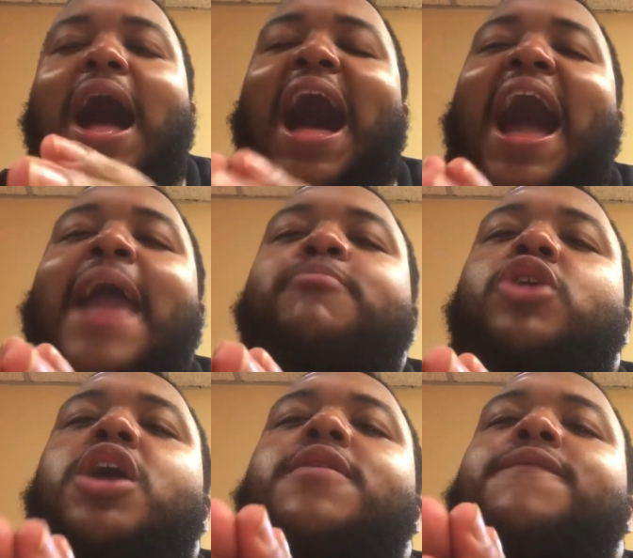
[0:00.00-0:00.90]
I'm
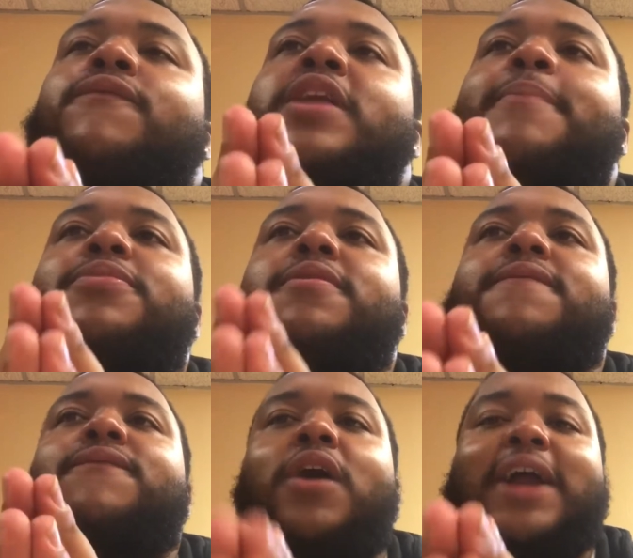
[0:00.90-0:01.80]
gonna flip the
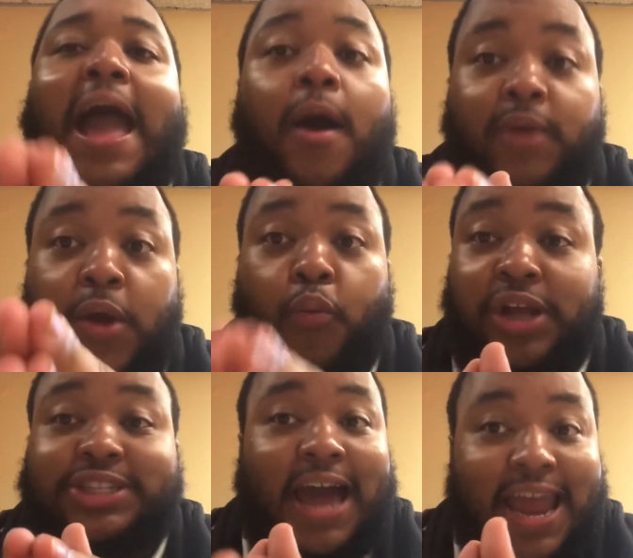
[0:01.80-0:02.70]
fuck out, in
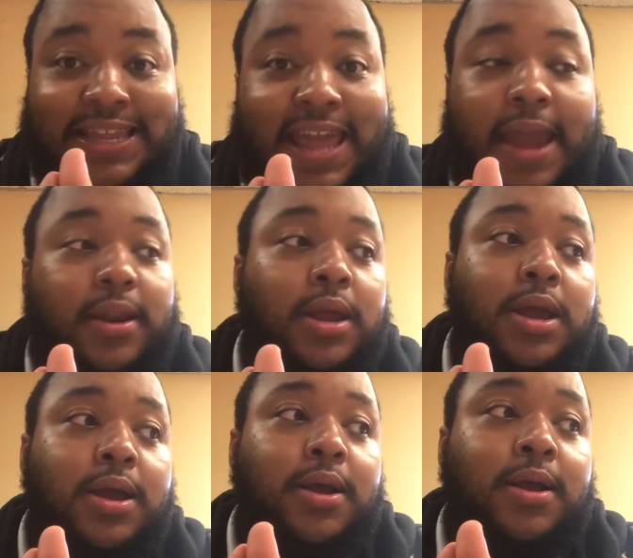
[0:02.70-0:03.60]
which I did.
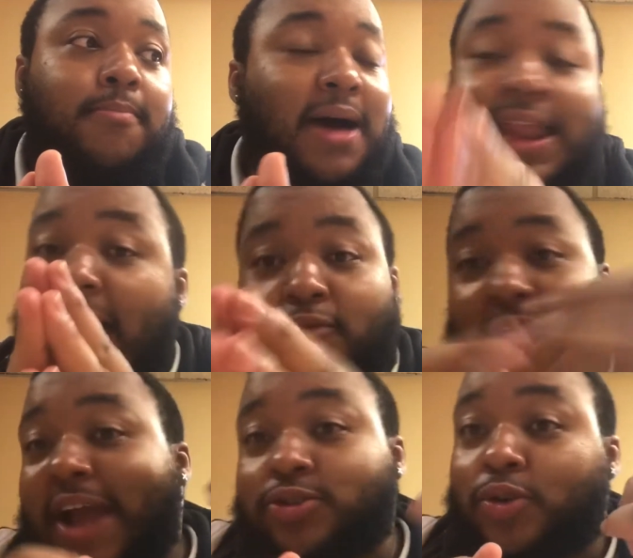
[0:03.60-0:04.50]
My live
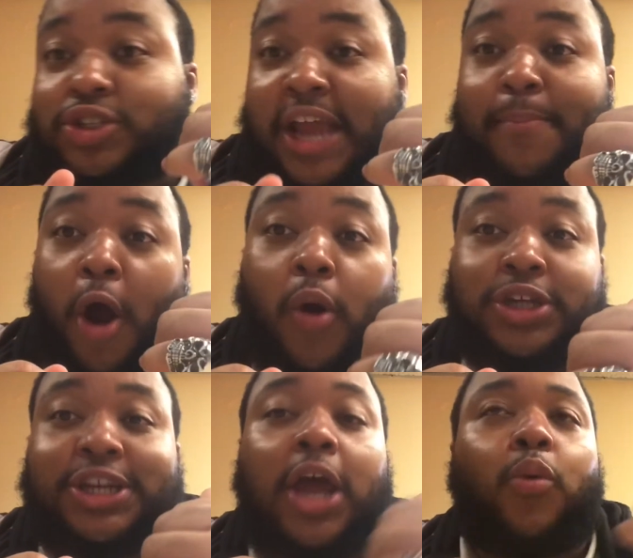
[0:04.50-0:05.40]
reaction on Jay
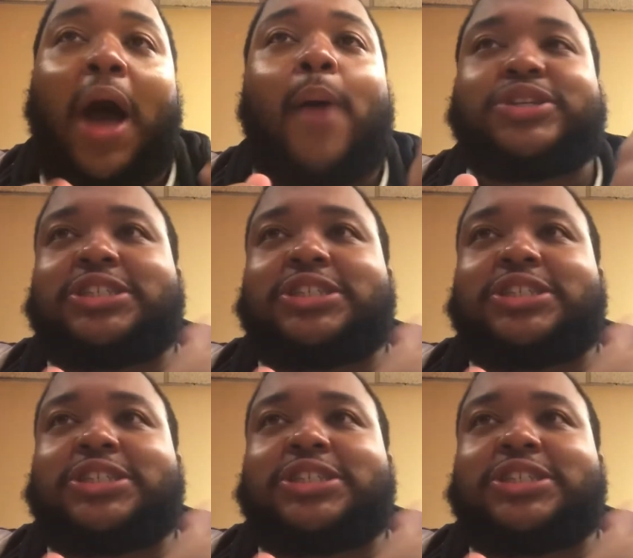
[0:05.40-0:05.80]
Barry's channel, where I